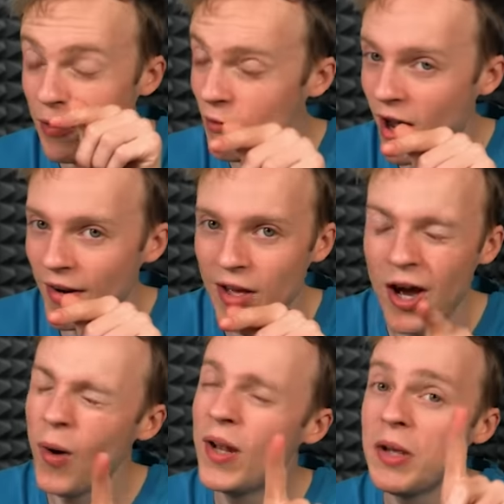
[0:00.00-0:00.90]

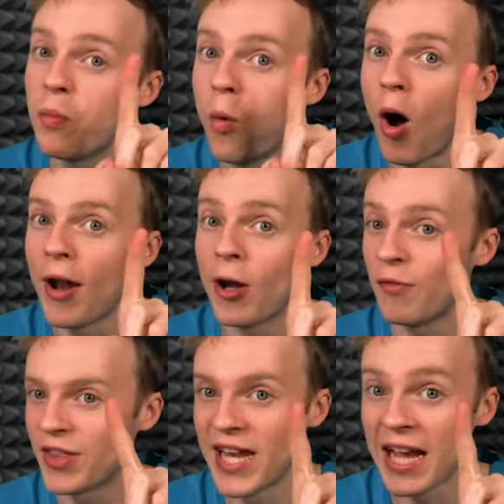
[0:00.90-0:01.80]
piranha, only one
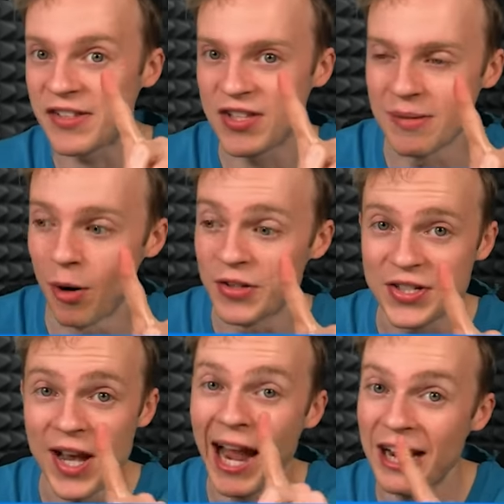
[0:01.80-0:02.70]
of the next sea
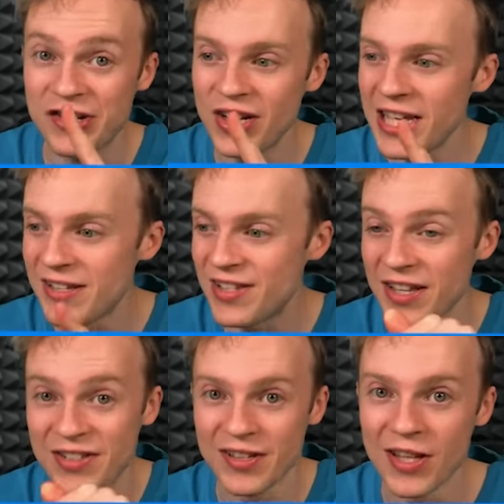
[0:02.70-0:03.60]
monster actually
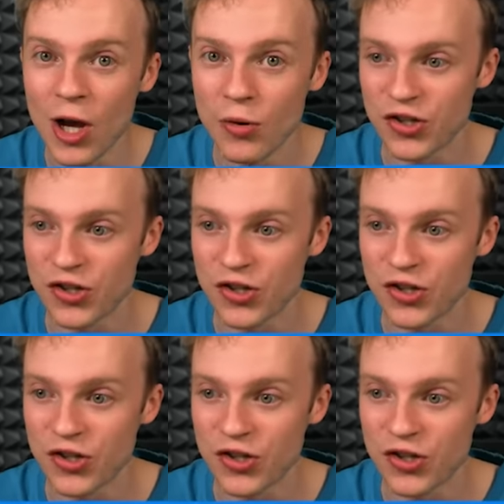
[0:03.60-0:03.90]
exists in the ocean.